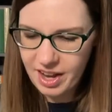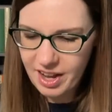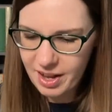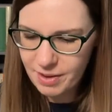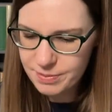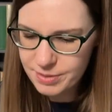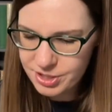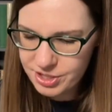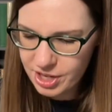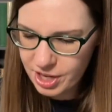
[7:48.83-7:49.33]

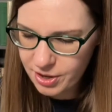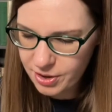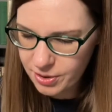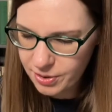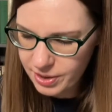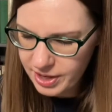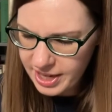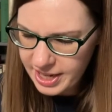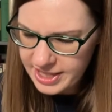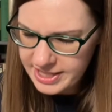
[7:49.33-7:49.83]

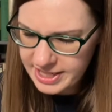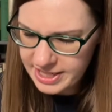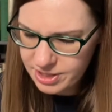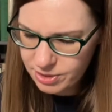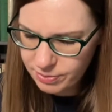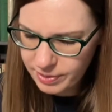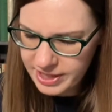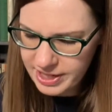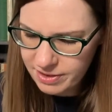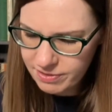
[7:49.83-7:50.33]
So it says, the
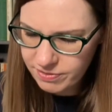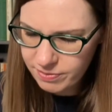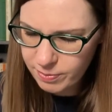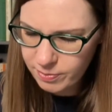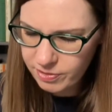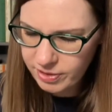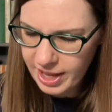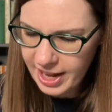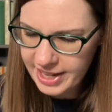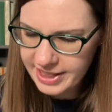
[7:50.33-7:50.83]
ring of
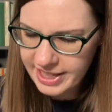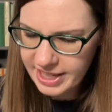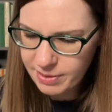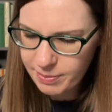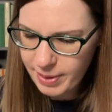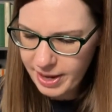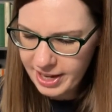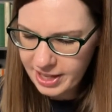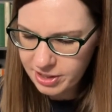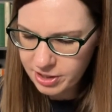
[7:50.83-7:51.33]
Vlad the
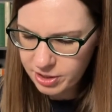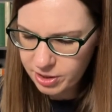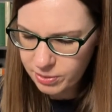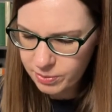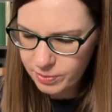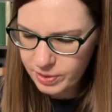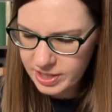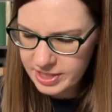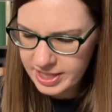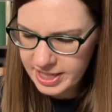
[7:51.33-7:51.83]
Impaler
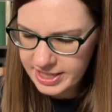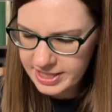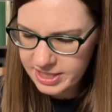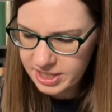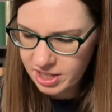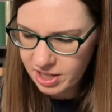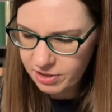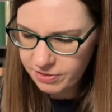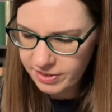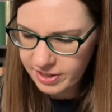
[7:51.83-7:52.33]
was
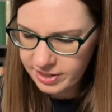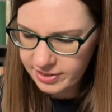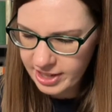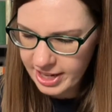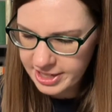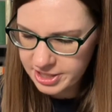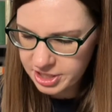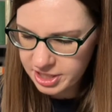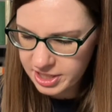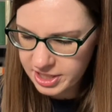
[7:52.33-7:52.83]
itself a
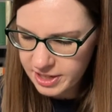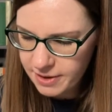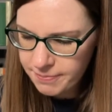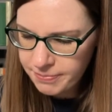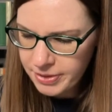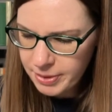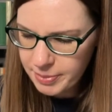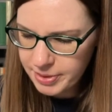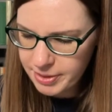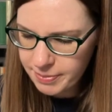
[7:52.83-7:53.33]
legend,
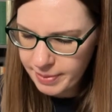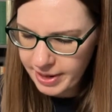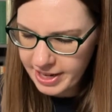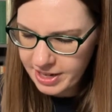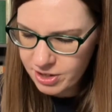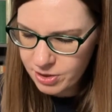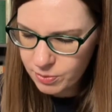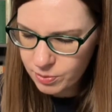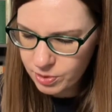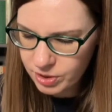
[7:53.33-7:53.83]
but the man
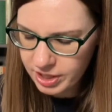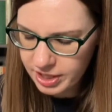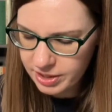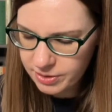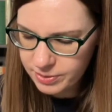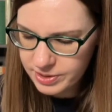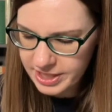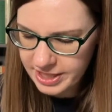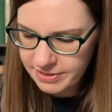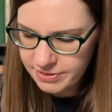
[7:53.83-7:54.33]
who wore it
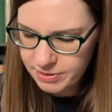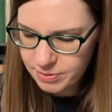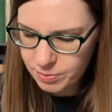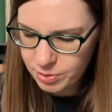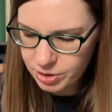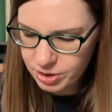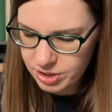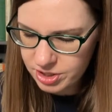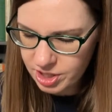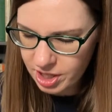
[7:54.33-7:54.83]
was even
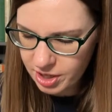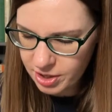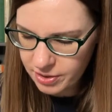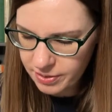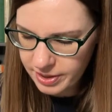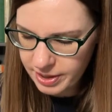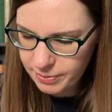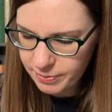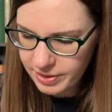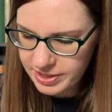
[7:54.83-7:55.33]
more so.
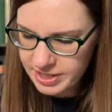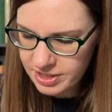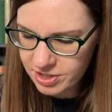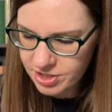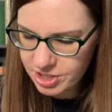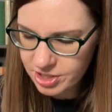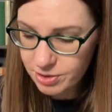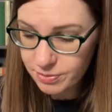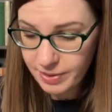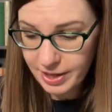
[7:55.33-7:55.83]
It wasn't
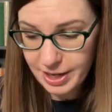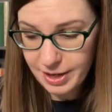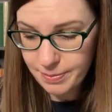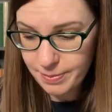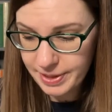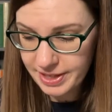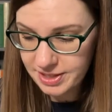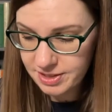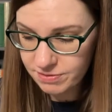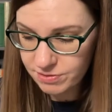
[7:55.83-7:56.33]
just a random
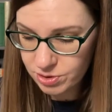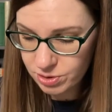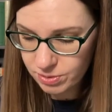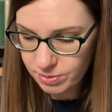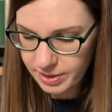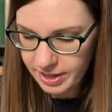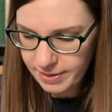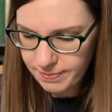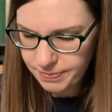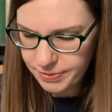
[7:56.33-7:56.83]
piece of
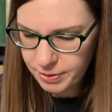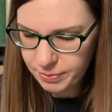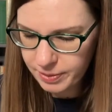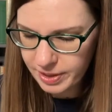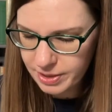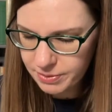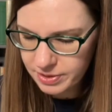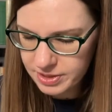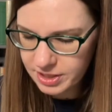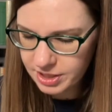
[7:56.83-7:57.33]
jewelry. The
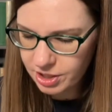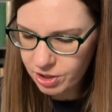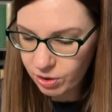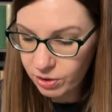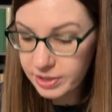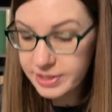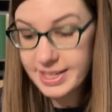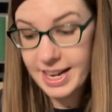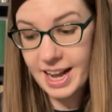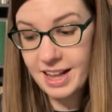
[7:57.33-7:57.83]
ring was an
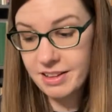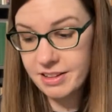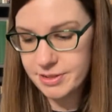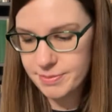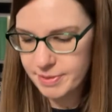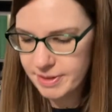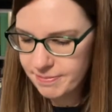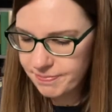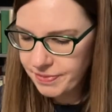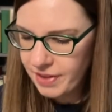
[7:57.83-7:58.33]
occult
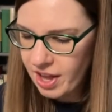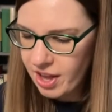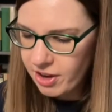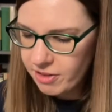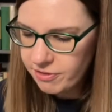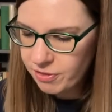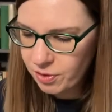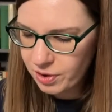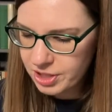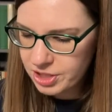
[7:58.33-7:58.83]
talisman
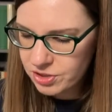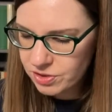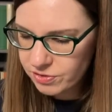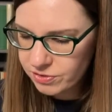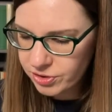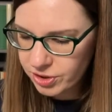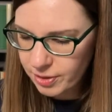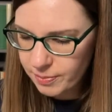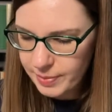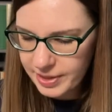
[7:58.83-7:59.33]
forged
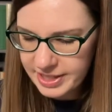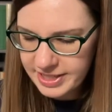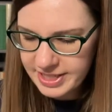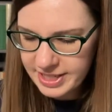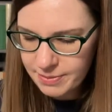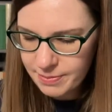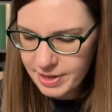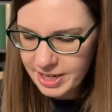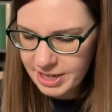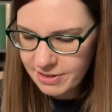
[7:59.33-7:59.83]
for a
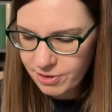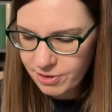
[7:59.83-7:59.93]
militant medieval